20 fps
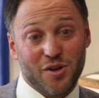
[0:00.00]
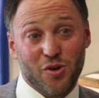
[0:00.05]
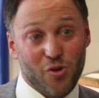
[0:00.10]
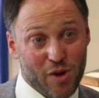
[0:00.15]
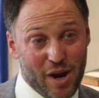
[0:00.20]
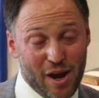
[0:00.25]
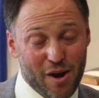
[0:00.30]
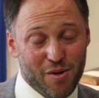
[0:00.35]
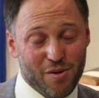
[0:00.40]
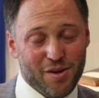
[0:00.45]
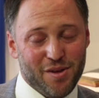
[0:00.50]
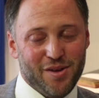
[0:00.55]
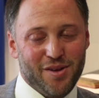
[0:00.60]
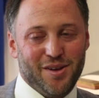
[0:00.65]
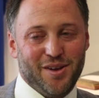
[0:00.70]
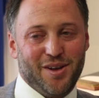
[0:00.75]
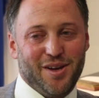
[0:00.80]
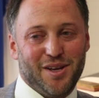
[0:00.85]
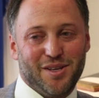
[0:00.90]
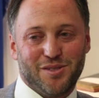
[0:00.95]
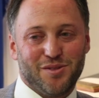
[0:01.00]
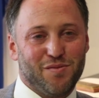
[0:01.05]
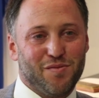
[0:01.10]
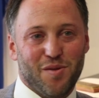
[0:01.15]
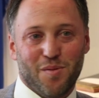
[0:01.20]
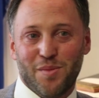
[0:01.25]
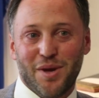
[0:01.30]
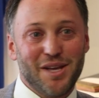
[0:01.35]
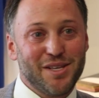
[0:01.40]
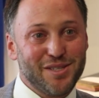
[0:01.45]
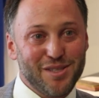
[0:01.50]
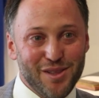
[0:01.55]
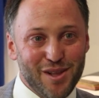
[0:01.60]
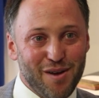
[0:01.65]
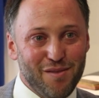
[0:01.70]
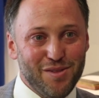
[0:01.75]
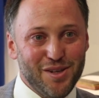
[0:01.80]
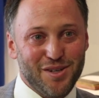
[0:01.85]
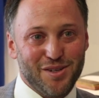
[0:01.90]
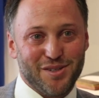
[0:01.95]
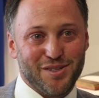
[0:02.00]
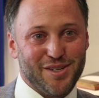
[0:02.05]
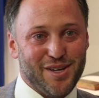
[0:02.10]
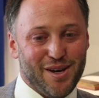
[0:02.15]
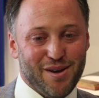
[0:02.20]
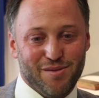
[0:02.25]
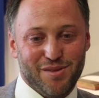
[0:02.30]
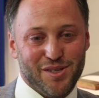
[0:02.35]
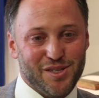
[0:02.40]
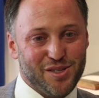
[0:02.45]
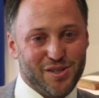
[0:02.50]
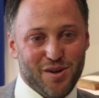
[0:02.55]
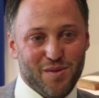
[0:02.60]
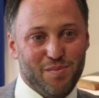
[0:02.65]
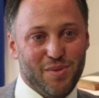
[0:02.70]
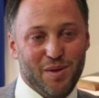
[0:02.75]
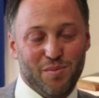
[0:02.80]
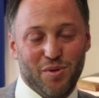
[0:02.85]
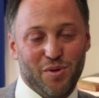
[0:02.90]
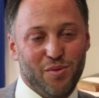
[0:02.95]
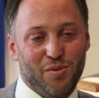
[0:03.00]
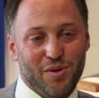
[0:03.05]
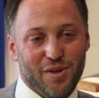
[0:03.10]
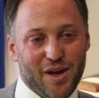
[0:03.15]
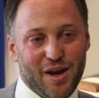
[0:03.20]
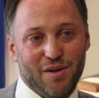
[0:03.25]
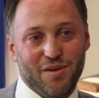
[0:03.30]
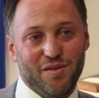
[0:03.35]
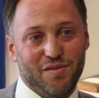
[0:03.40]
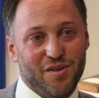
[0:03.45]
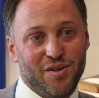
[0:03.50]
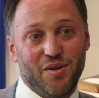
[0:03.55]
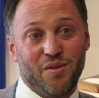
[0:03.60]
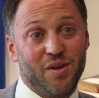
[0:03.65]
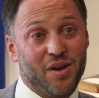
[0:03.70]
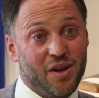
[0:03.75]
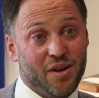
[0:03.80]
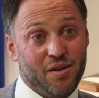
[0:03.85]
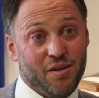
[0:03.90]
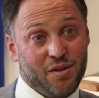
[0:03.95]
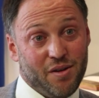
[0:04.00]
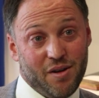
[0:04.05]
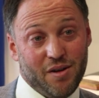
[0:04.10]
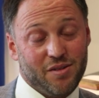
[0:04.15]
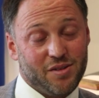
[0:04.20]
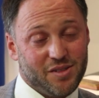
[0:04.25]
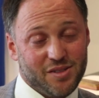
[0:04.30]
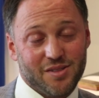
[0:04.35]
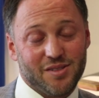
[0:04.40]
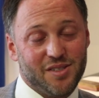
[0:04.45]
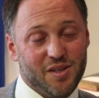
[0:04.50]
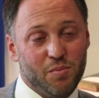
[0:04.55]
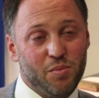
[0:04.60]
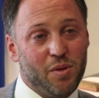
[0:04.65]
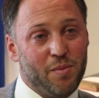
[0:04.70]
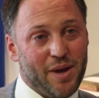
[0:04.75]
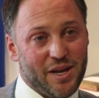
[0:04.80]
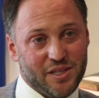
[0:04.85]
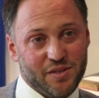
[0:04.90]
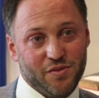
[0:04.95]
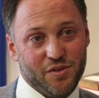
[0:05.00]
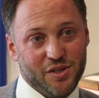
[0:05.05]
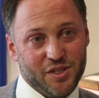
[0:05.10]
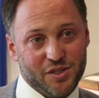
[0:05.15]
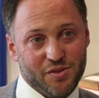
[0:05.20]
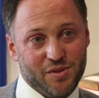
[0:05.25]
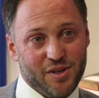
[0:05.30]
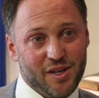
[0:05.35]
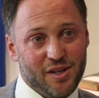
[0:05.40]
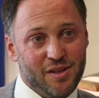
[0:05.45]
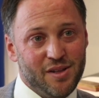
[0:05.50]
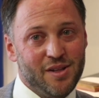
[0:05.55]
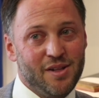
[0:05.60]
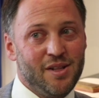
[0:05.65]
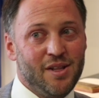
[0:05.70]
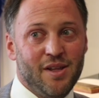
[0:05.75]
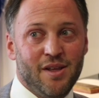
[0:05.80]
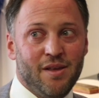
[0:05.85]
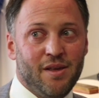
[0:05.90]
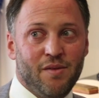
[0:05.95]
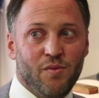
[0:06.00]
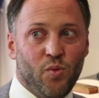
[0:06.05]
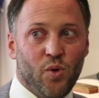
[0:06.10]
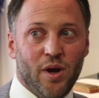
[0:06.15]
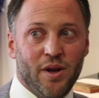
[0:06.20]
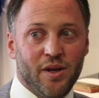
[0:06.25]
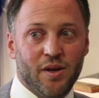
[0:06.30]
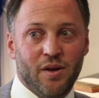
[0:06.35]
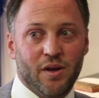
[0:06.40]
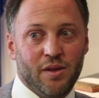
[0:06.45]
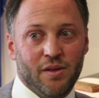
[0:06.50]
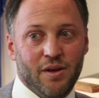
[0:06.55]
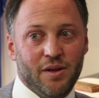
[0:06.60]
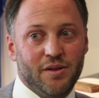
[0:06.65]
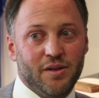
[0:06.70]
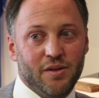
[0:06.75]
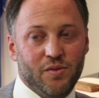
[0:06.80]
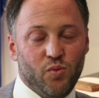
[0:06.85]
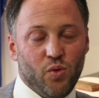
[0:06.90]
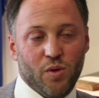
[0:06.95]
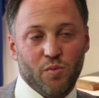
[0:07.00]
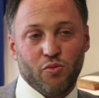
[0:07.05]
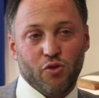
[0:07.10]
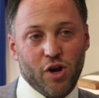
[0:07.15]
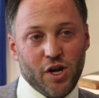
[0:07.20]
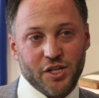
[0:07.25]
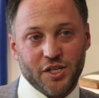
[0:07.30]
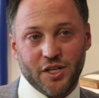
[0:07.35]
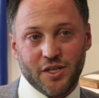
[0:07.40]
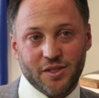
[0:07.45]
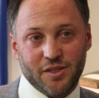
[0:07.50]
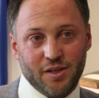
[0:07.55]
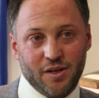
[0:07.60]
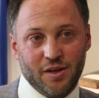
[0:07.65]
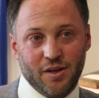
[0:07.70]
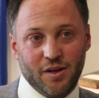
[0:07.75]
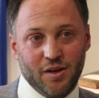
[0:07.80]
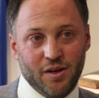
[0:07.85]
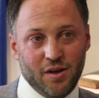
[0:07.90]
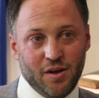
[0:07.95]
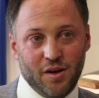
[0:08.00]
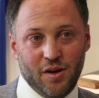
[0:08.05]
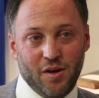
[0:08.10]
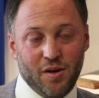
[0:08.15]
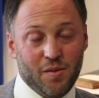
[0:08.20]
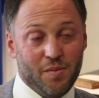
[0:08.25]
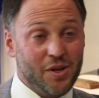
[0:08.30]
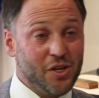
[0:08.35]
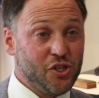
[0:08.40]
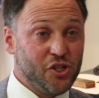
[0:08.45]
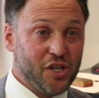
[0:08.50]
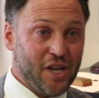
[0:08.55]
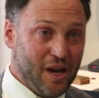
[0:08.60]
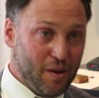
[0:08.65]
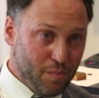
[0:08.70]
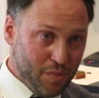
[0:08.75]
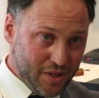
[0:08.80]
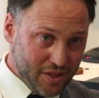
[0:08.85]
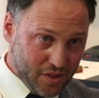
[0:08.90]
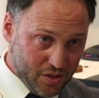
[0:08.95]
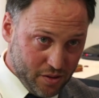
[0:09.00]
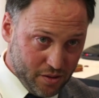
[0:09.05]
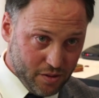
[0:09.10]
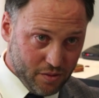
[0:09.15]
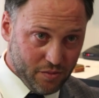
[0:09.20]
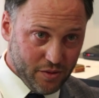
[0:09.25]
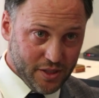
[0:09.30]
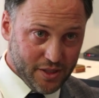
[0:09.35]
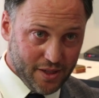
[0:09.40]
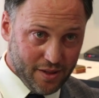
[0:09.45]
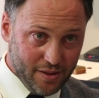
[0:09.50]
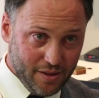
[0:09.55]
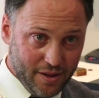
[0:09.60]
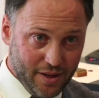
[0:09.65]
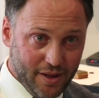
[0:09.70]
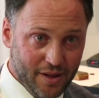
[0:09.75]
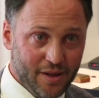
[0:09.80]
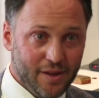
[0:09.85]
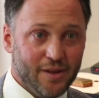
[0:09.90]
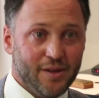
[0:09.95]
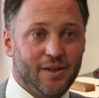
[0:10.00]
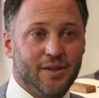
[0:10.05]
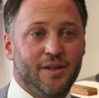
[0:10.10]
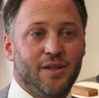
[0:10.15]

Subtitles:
crowd. And so for me, it's lovely to see how these young people, without even knowing it, are just diplomats for Israel. They did one project in Chiapas recently,